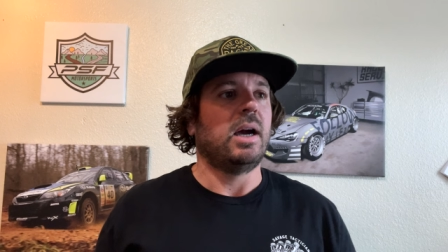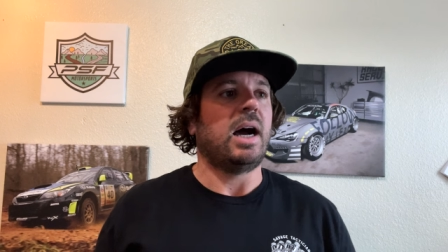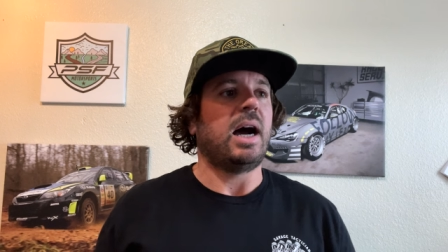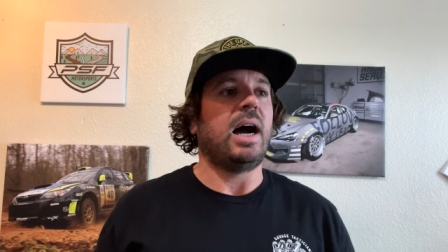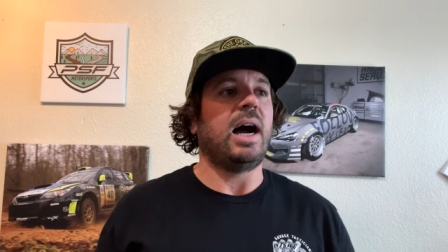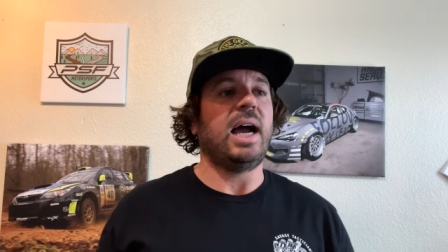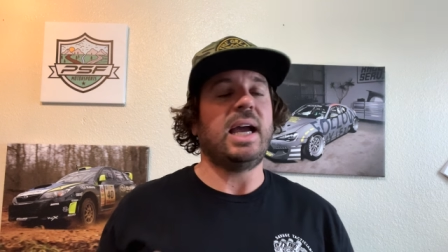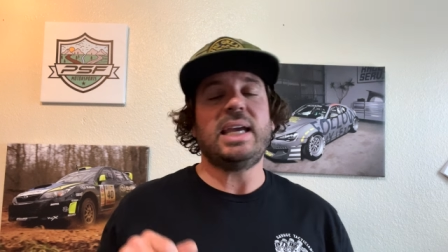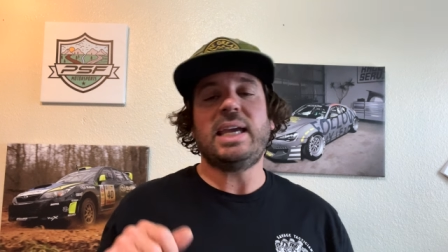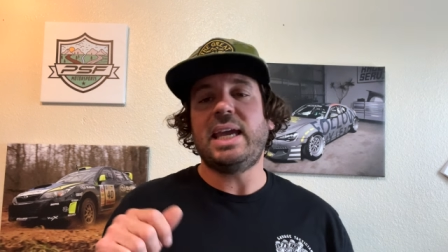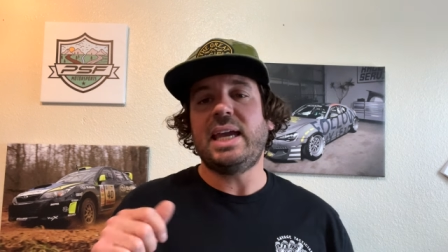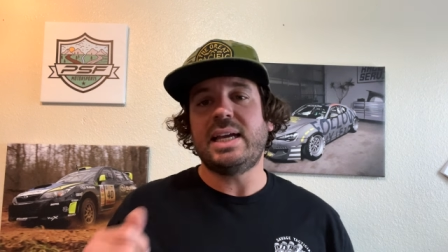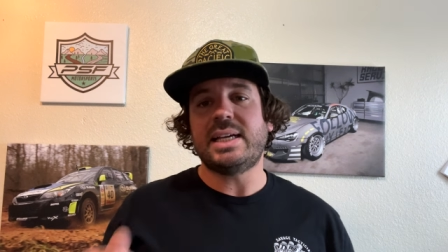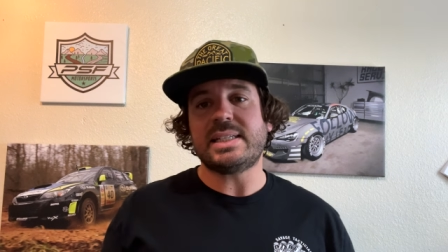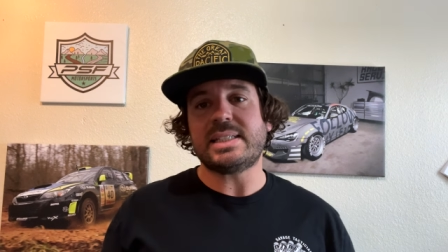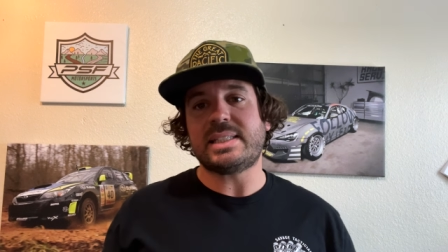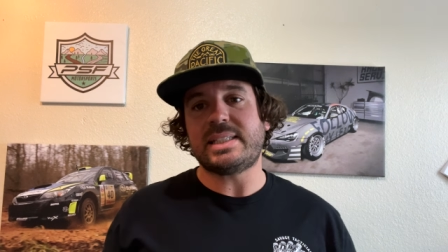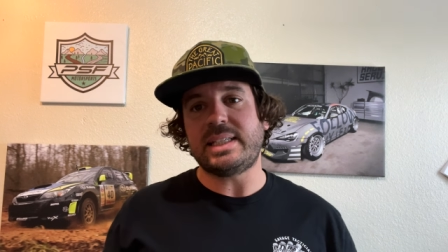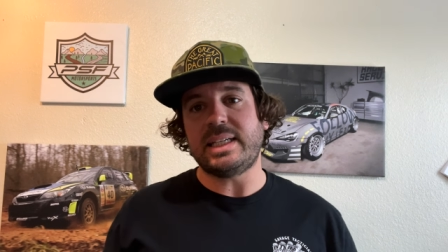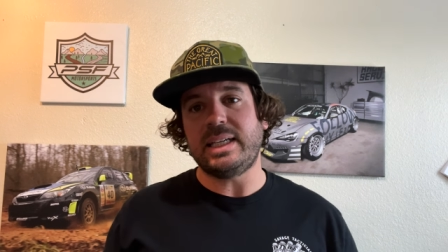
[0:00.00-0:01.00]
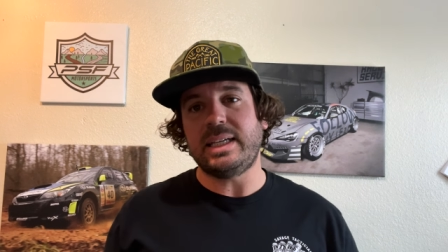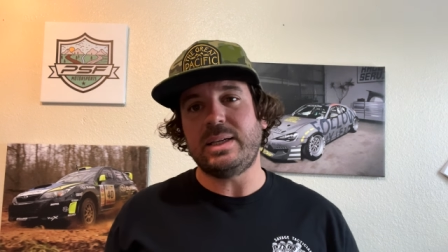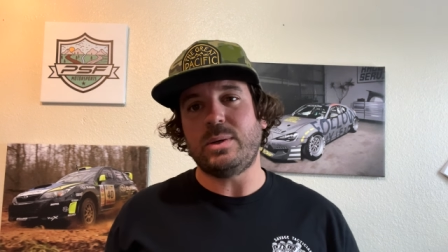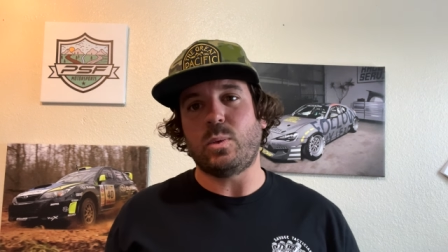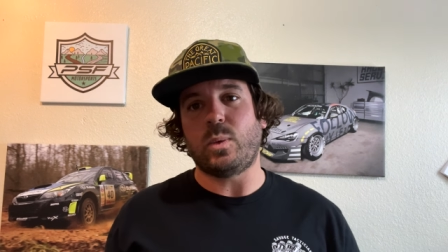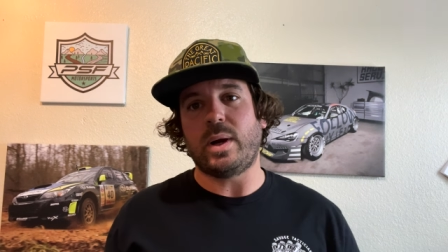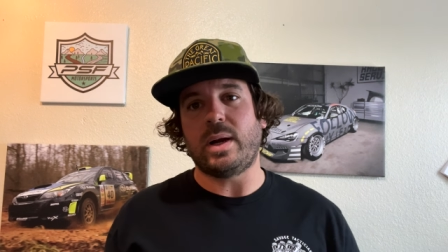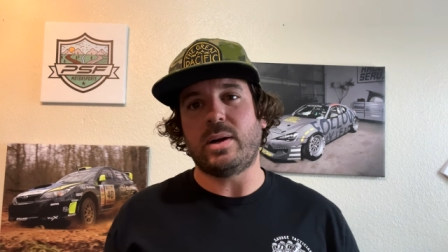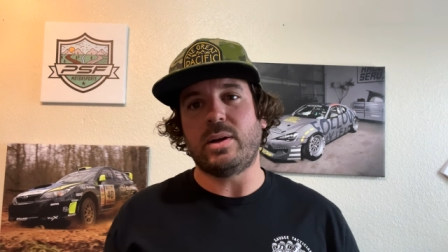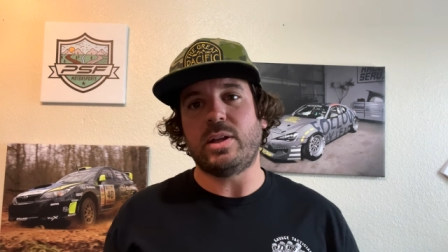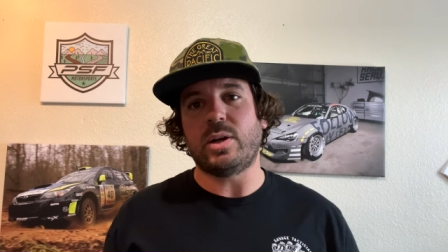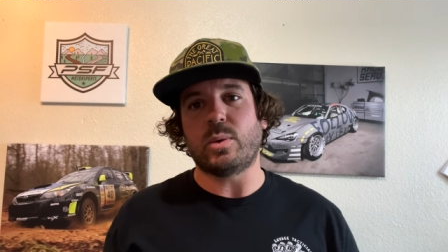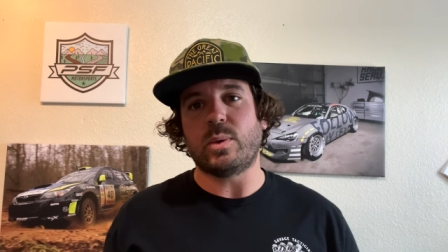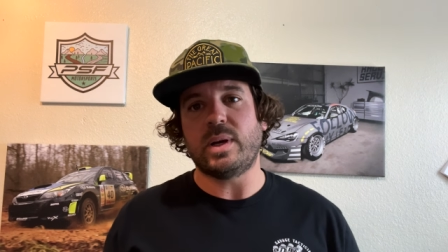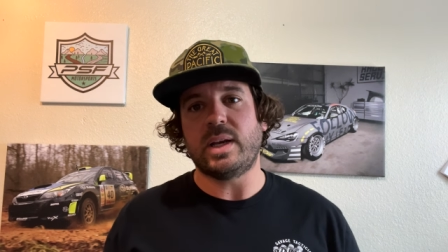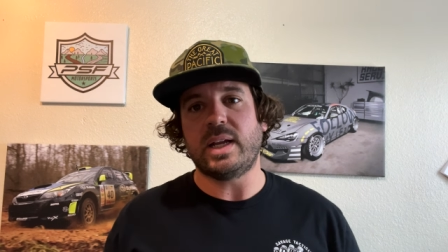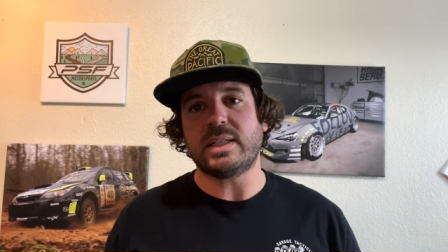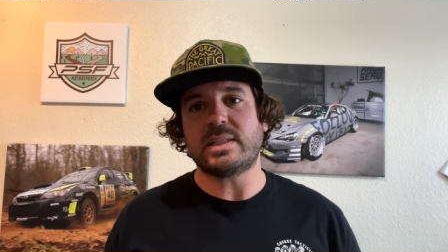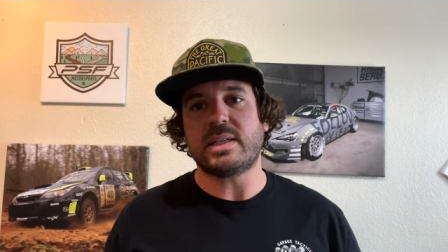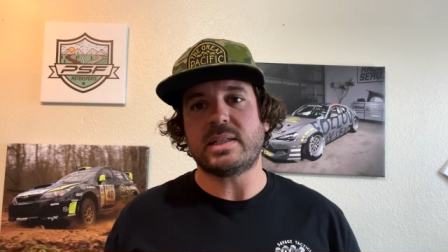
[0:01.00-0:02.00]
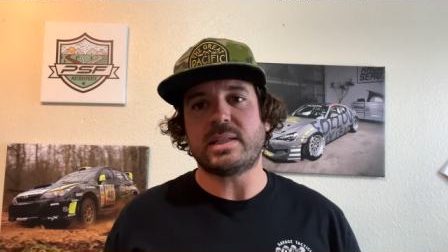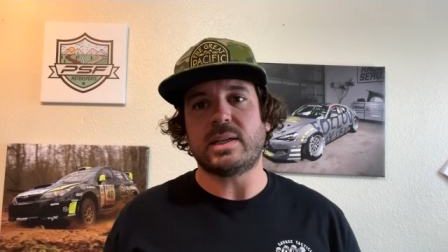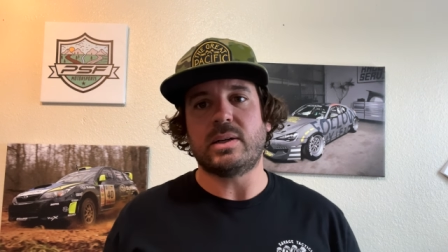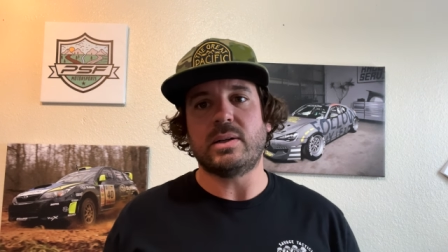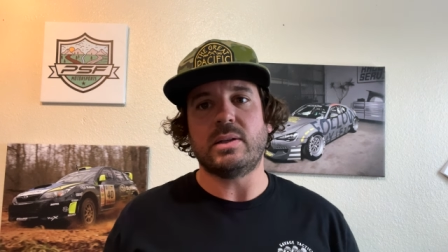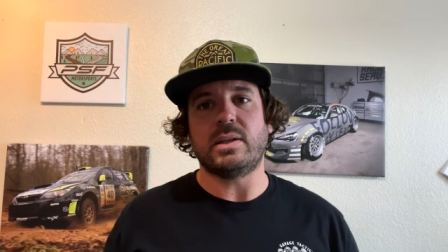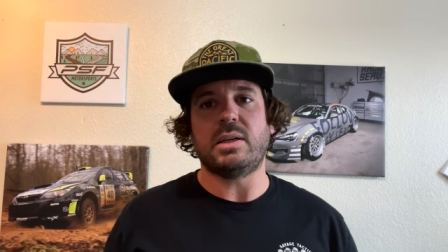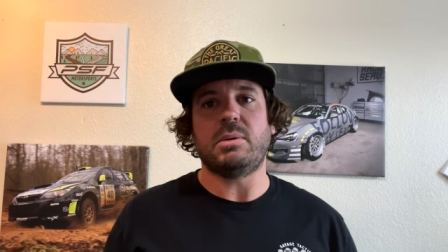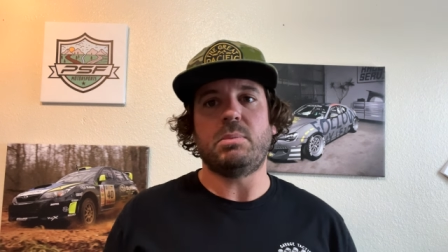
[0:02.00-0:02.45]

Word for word: I can't see where there would necessarily